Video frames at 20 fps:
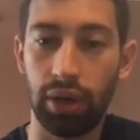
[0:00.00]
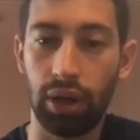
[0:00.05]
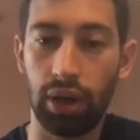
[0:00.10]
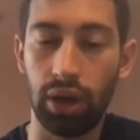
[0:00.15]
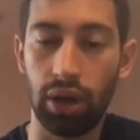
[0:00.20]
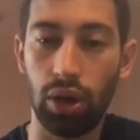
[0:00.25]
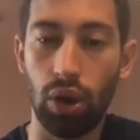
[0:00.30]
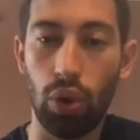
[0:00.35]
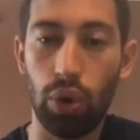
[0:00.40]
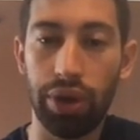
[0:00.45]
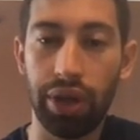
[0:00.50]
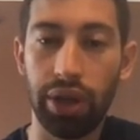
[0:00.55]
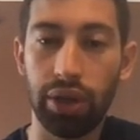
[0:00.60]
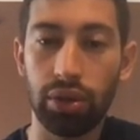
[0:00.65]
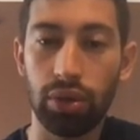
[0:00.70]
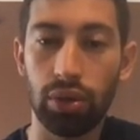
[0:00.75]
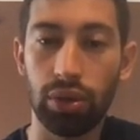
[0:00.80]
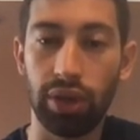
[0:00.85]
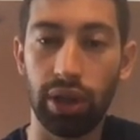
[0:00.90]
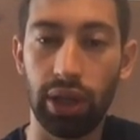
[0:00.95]
go here
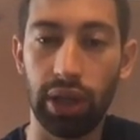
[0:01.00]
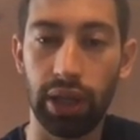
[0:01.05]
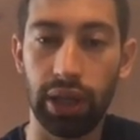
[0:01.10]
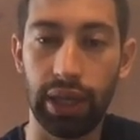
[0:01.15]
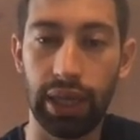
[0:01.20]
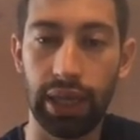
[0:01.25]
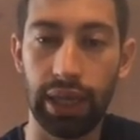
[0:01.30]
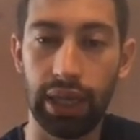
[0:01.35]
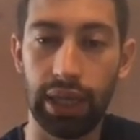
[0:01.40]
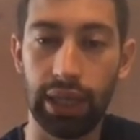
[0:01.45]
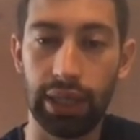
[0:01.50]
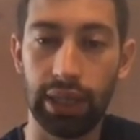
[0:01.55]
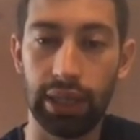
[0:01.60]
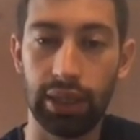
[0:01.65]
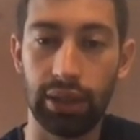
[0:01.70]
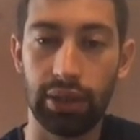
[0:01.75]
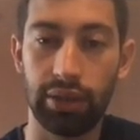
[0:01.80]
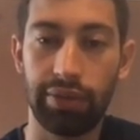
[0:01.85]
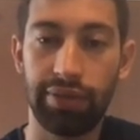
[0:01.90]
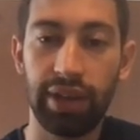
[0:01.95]
to the uh,
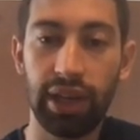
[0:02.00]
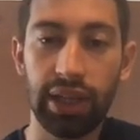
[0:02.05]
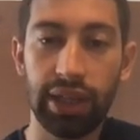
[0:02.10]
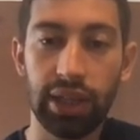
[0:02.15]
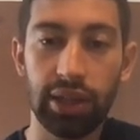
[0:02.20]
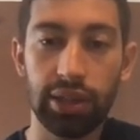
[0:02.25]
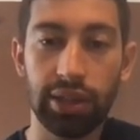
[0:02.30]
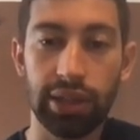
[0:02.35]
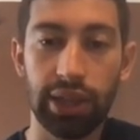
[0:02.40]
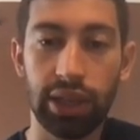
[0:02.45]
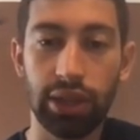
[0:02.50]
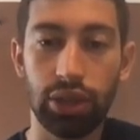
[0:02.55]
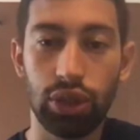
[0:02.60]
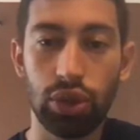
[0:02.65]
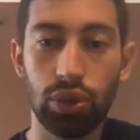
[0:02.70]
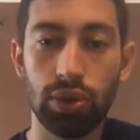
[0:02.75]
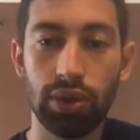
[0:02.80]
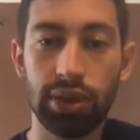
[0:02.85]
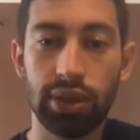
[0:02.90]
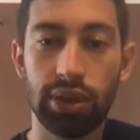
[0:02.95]
filters and
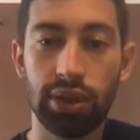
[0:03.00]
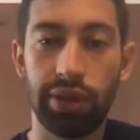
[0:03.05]
choose the